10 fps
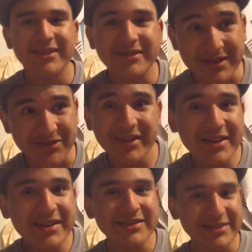I was like,
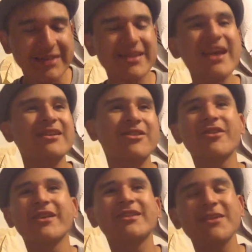really? I was like, yeah, go
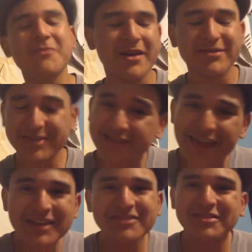ahead, keep it. I was like,
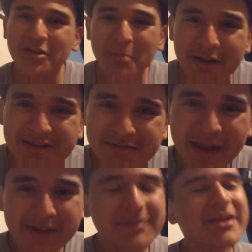thank you so much,
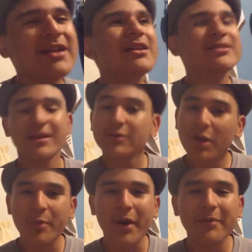madam. I was like,
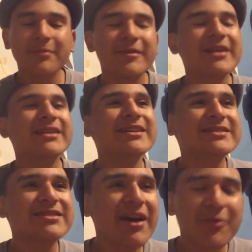no problem. And
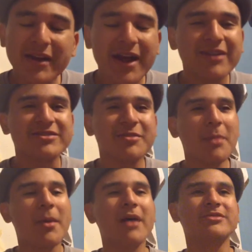so I went out and told
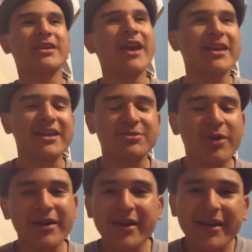my mom, I was like, hey, guess
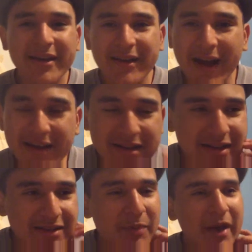what? I didn't
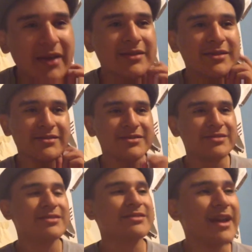get to pay. And so
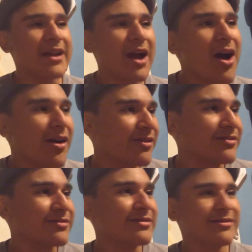it's just like,
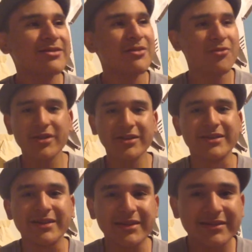oh,
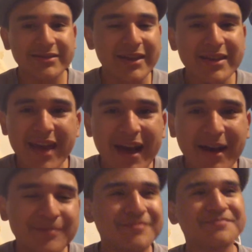really? Like,
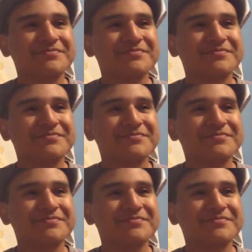yeah.